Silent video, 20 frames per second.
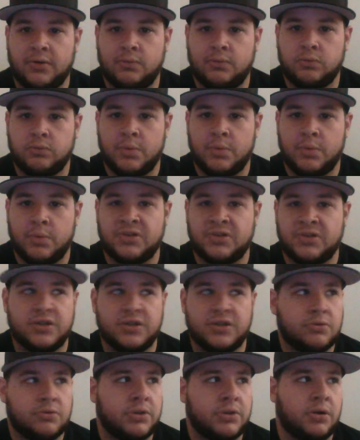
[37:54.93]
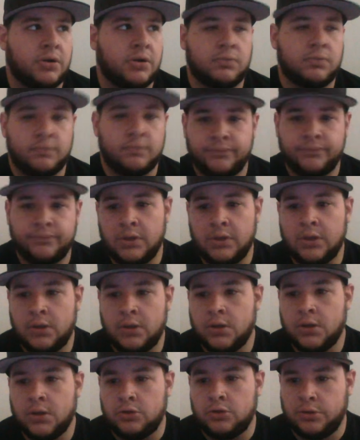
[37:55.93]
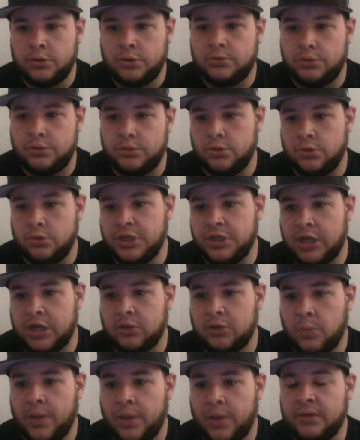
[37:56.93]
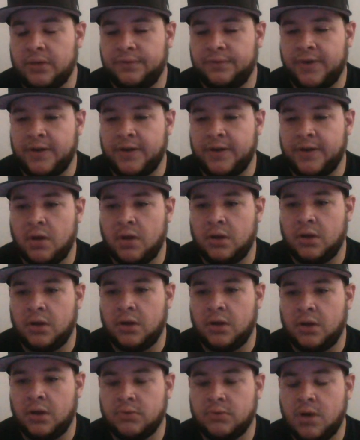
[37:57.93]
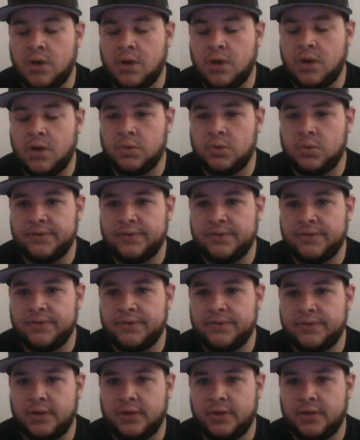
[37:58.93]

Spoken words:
in women's history, you need to cut the weight and fight Ronda where Ronda wants to fight.